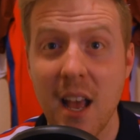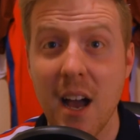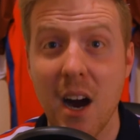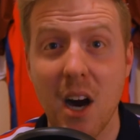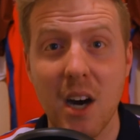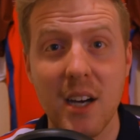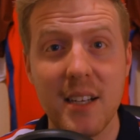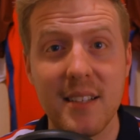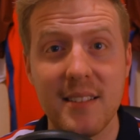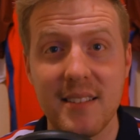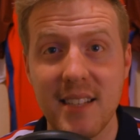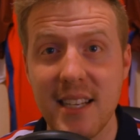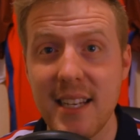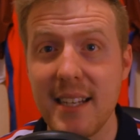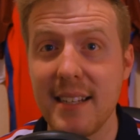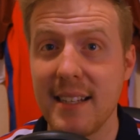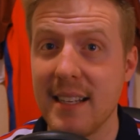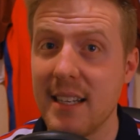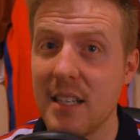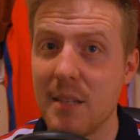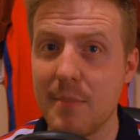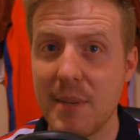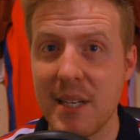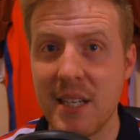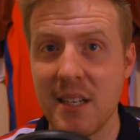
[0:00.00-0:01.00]
Ideally,
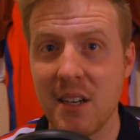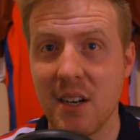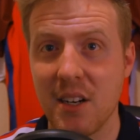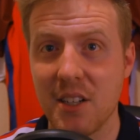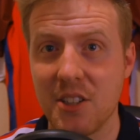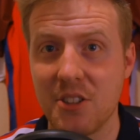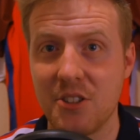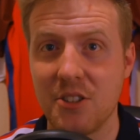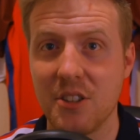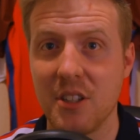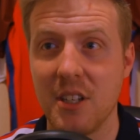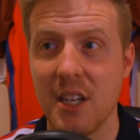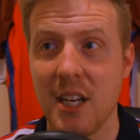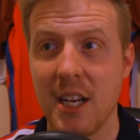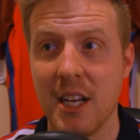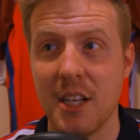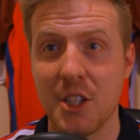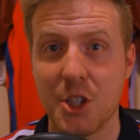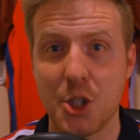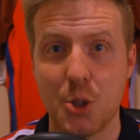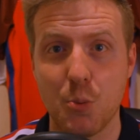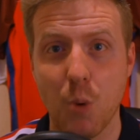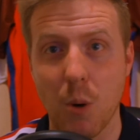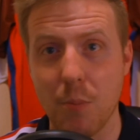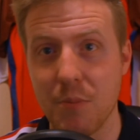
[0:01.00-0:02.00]
it'd have been nice to
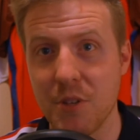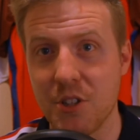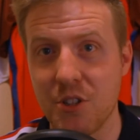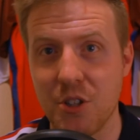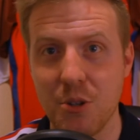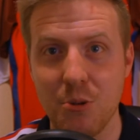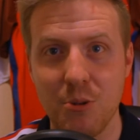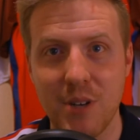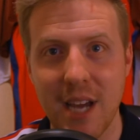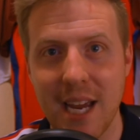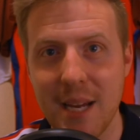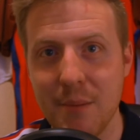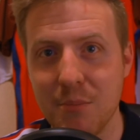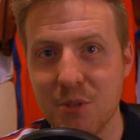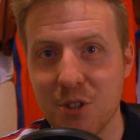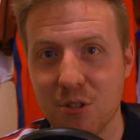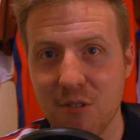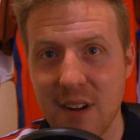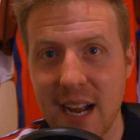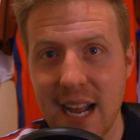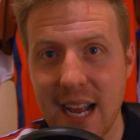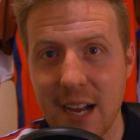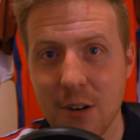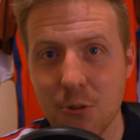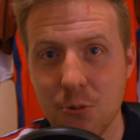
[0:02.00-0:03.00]
swap the two games
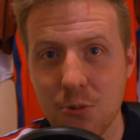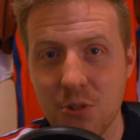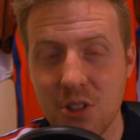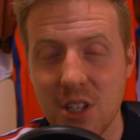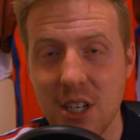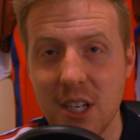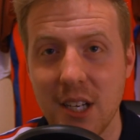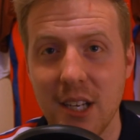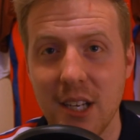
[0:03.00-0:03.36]
around,